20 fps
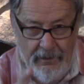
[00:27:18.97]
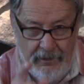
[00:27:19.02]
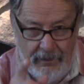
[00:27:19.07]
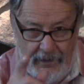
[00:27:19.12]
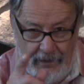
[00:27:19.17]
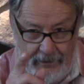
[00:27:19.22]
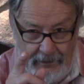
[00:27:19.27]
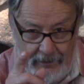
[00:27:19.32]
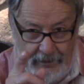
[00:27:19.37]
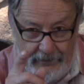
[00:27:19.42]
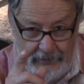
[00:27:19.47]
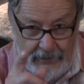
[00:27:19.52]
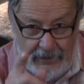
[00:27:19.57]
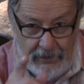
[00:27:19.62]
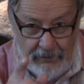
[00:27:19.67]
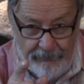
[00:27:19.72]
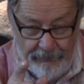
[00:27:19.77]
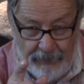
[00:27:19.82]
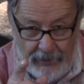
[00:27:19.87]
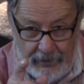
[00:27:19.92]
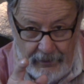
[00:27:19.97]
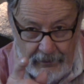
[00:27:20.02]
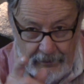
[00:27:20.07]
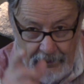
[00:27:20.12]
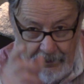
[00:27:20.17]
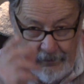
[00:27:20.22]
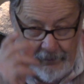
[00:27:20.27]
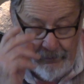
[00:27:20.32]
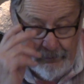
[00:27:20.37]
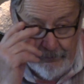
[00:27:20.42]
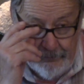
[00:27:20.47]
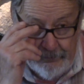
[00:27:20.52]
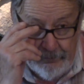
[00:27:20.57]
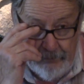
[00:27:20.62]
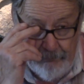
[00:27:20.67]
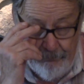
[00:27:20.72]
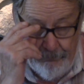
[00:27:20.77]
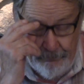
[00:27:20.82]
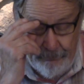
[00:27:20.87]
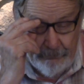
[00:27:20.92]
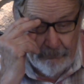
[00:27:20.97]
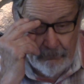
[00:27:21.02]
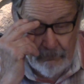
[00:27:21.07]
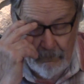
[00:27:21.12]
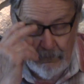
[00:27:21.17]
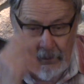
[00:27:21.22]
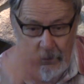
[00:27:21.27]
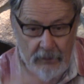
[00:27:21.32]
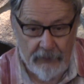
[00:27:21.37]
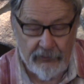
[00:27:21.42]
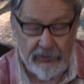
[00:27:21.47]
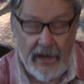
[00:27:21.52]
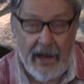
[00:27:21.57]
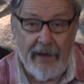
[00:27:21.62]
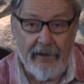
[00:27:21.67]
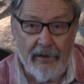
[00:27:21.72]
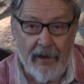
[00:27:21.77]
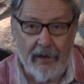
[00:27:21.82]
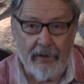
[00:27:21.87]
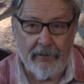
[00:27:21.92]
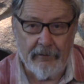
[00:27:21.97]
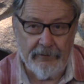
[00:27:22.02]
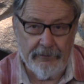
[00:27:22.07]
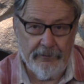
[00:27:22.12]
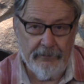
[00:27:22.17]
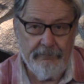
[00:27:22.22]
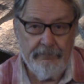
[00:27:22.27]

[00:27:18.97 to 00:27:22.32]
at identifying hunters, stand hunters,